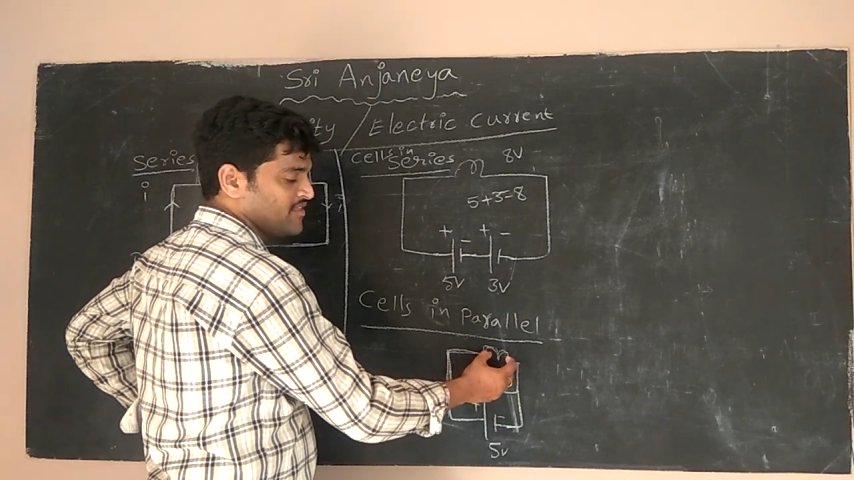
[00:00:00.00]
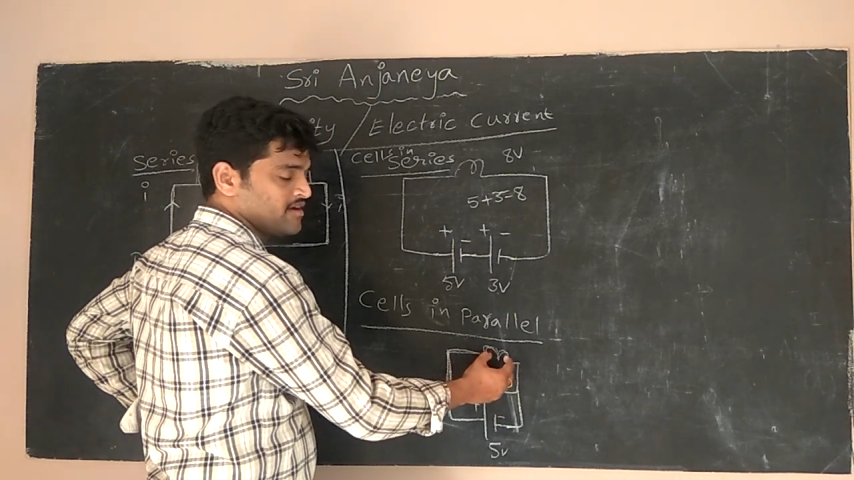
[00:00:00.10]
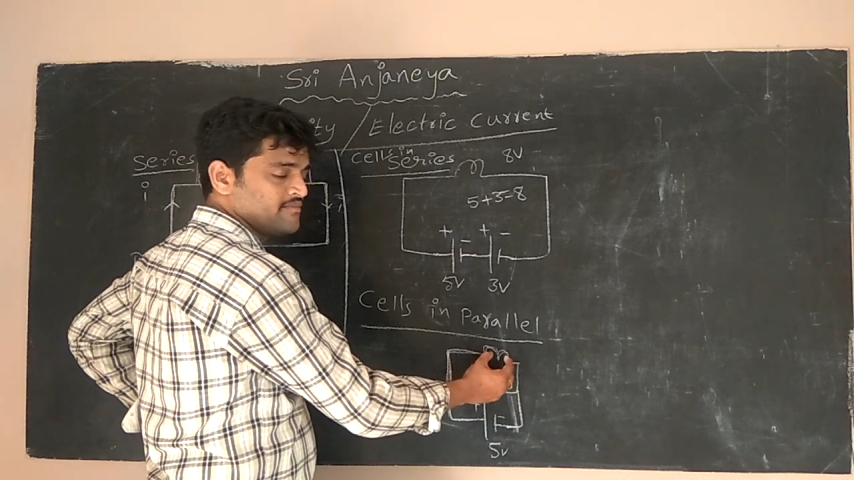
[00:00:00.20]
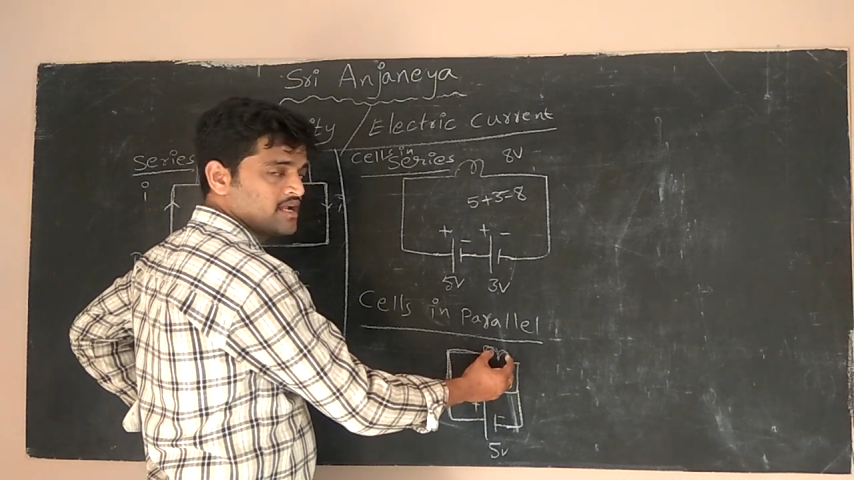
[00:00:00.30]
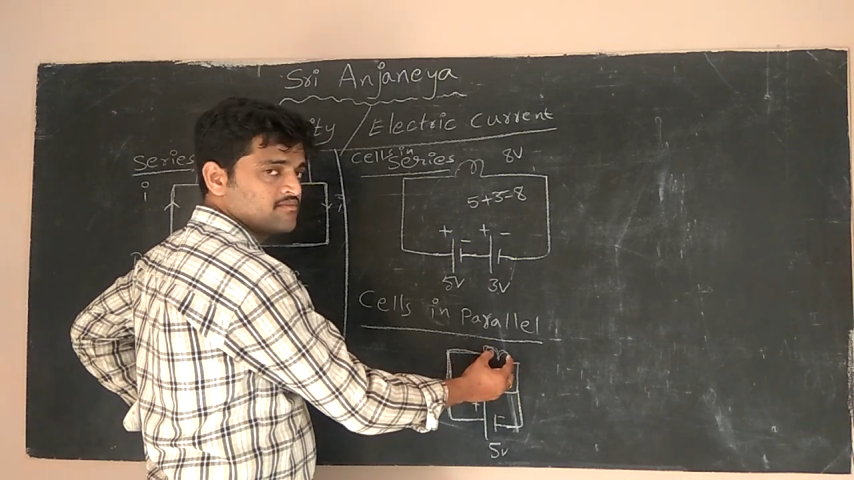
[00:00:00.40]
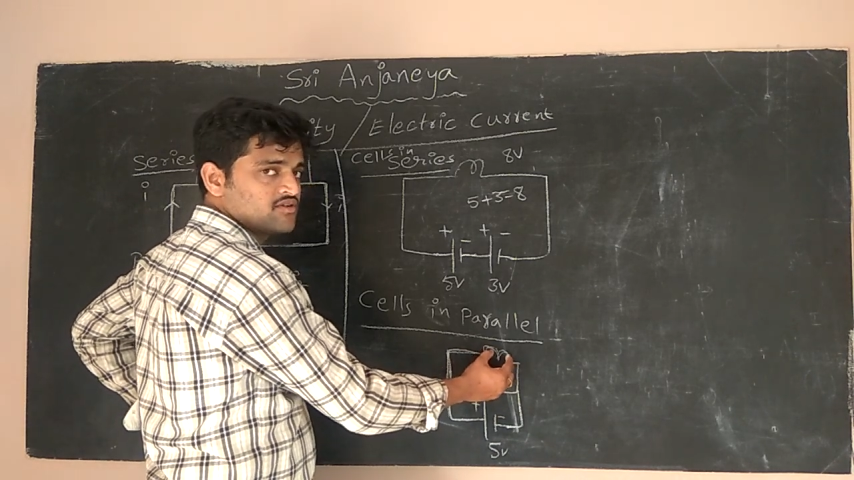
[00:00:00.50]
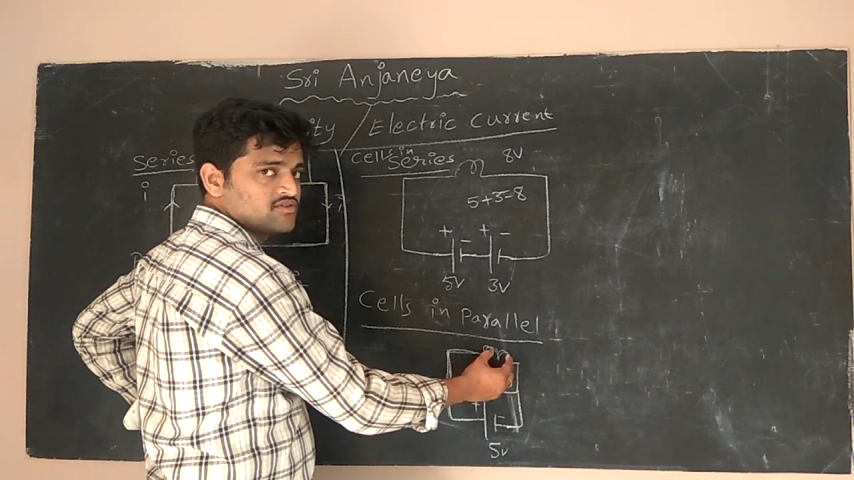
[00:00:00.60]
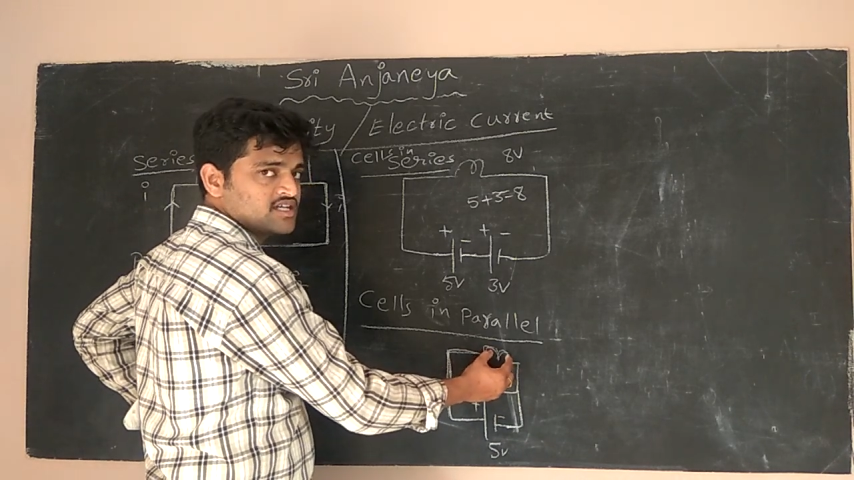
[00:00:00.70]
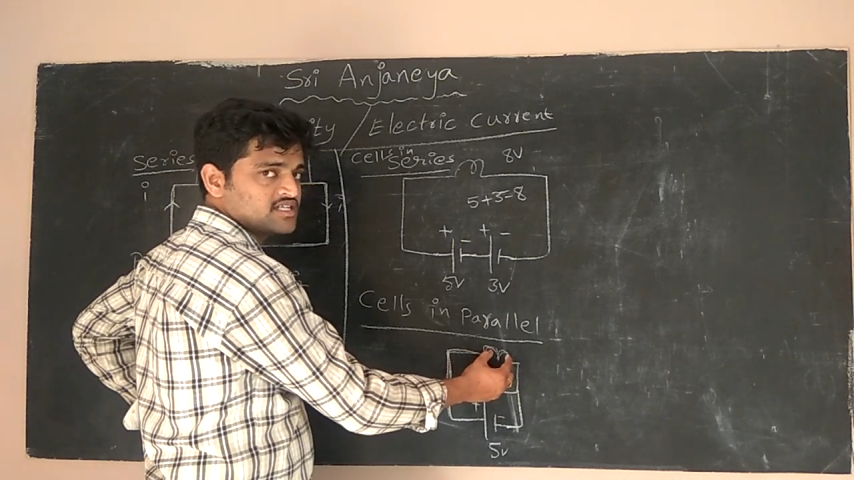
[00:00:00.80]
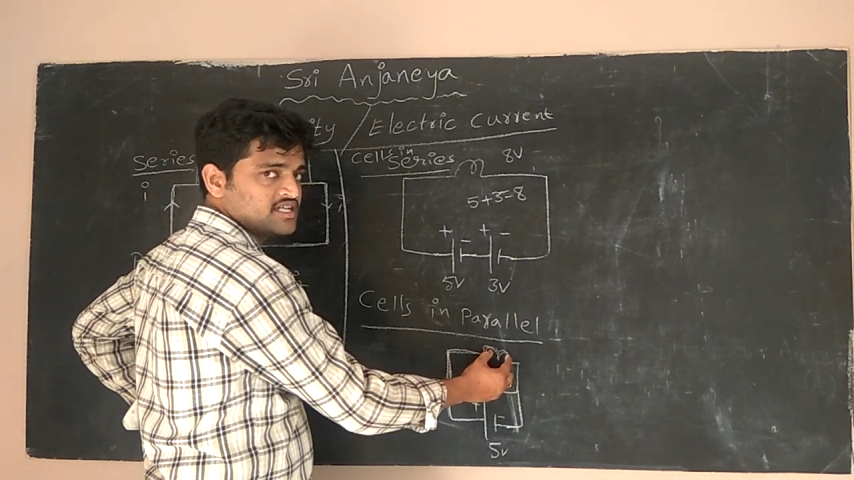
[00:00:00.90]
the bulb
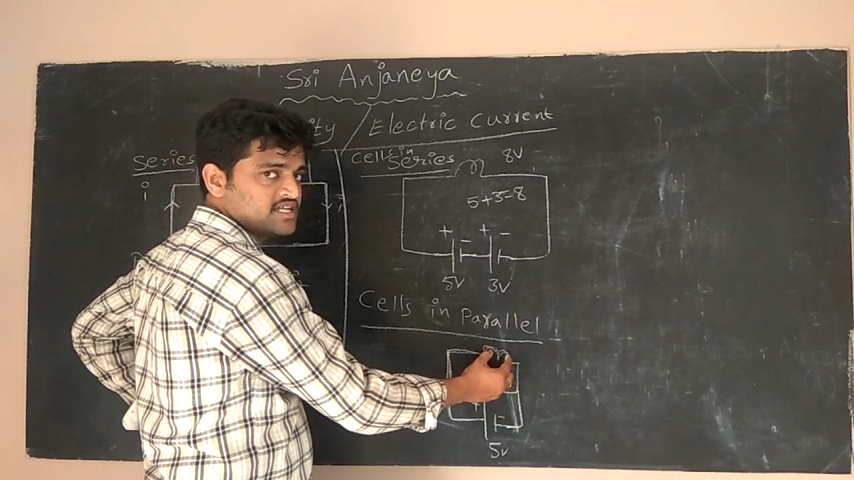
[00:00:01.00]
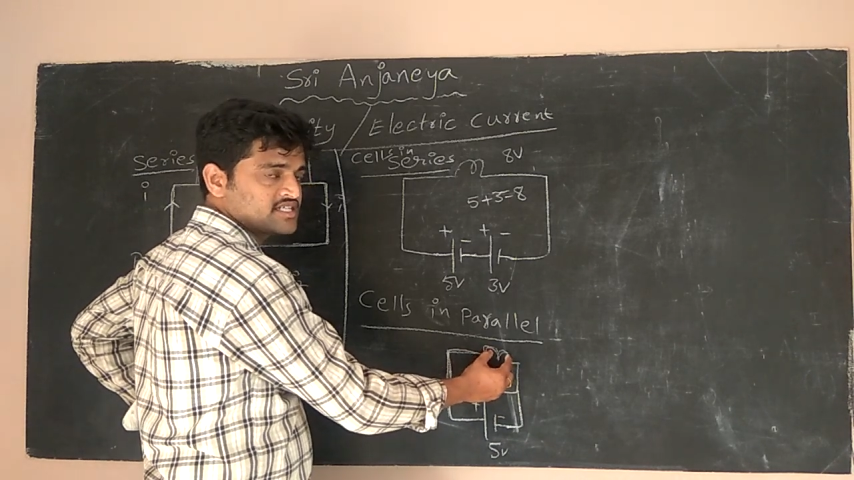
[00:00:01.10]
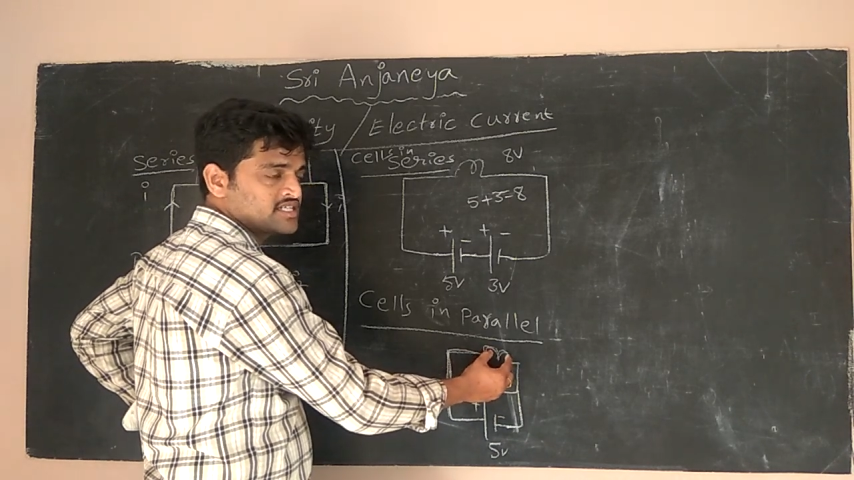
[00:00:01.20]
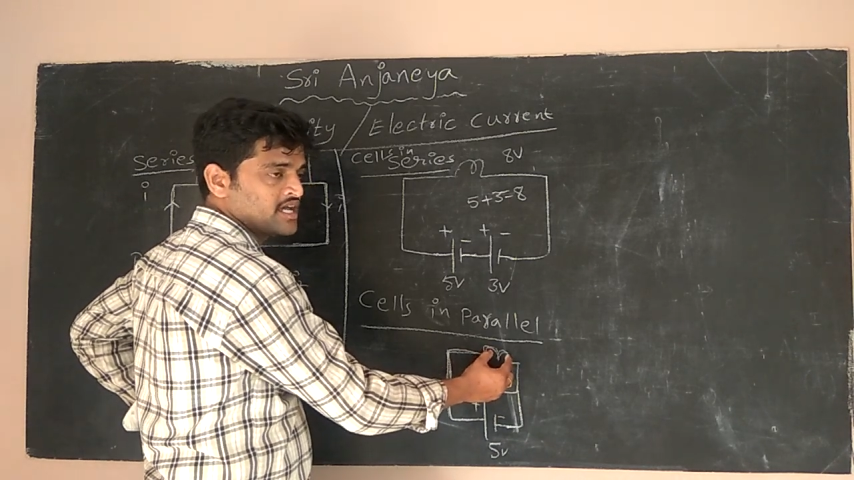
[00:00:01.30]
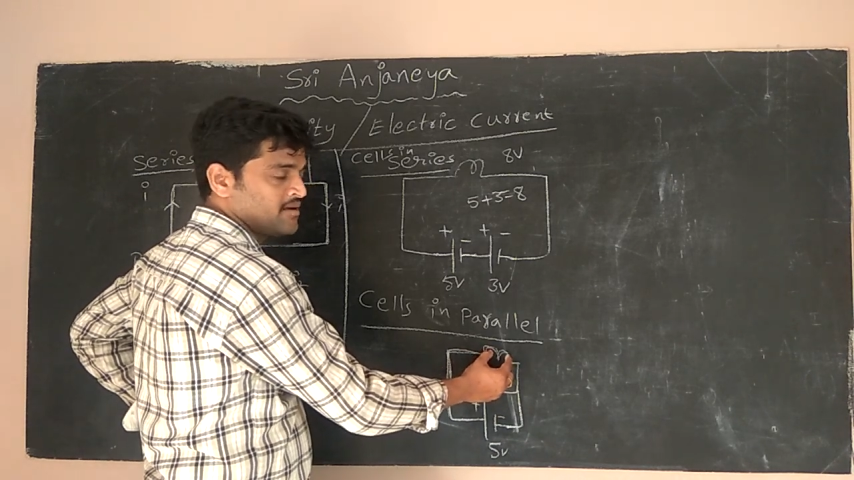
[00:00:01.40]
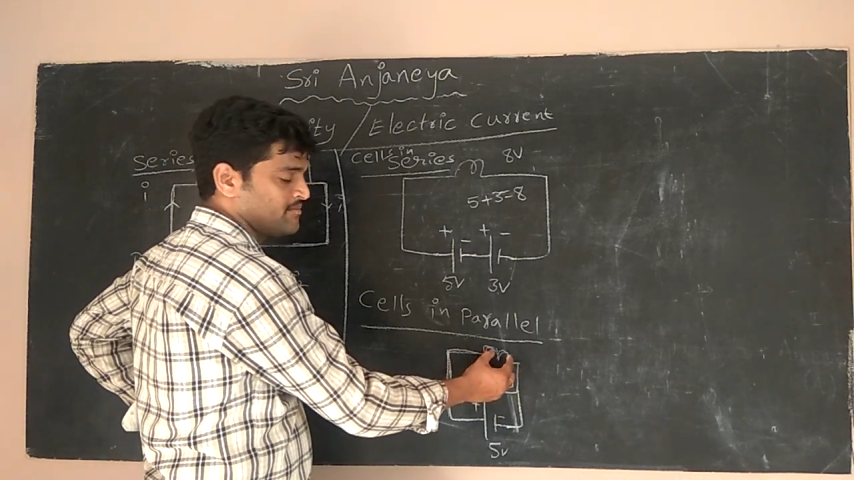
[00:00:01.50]
loses its